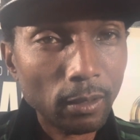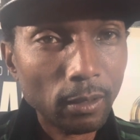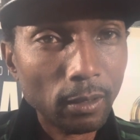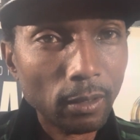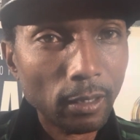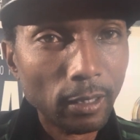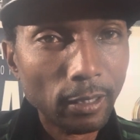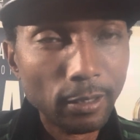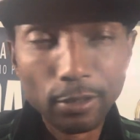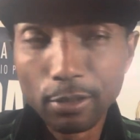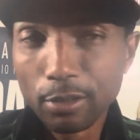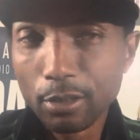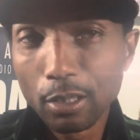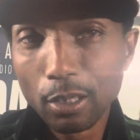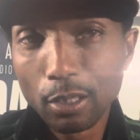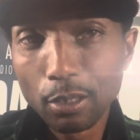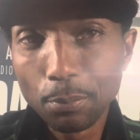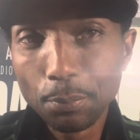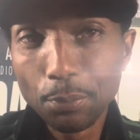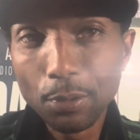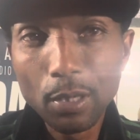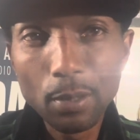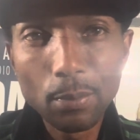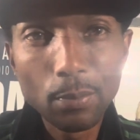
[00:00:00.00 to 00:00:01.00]
And there's other
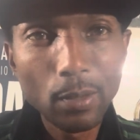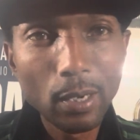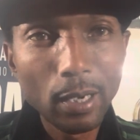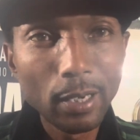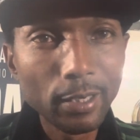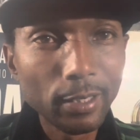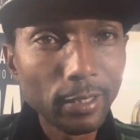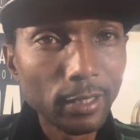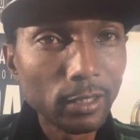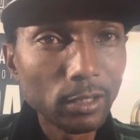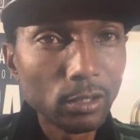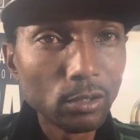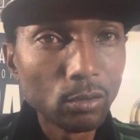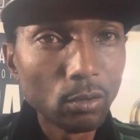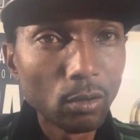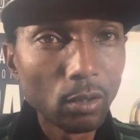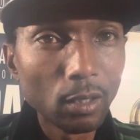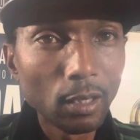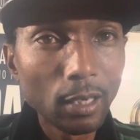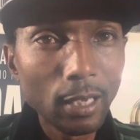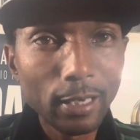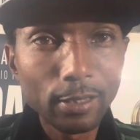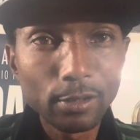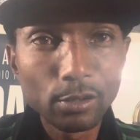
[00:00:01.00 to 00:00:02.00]
people out here that's doing a
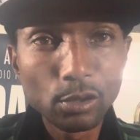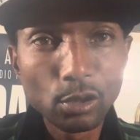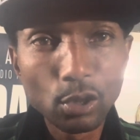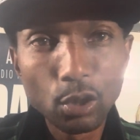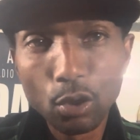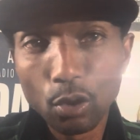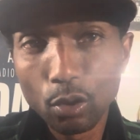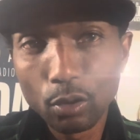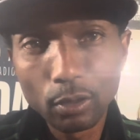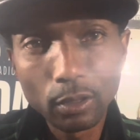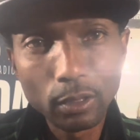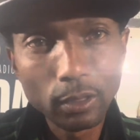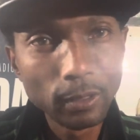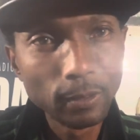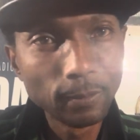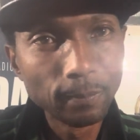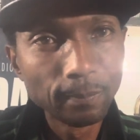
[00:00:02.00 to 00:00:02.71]
lot of talking